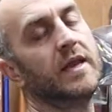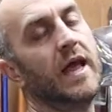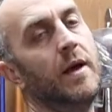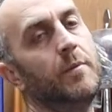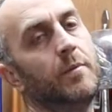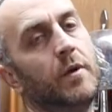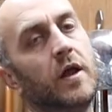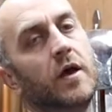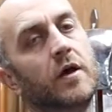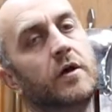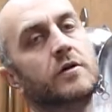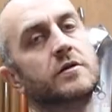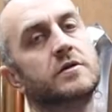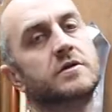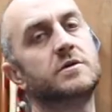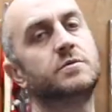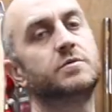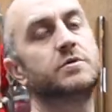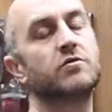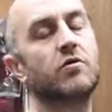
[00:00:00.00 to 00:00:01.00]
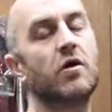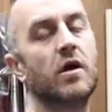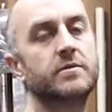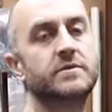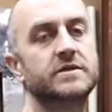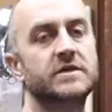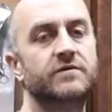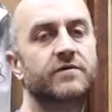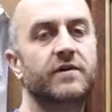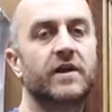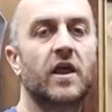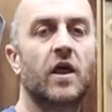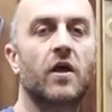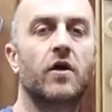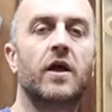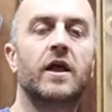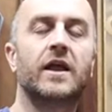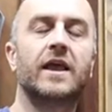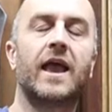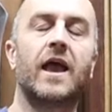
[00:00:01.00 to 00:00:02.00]
down below, subscribe to this
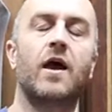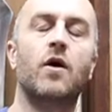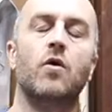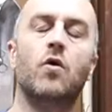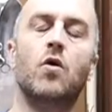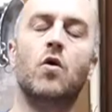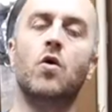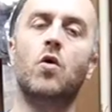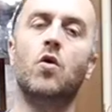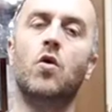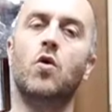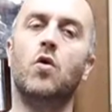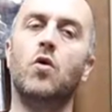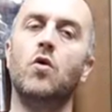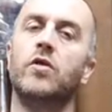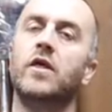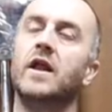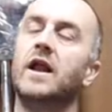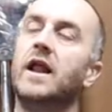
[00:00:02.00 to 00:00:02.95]
video and get all the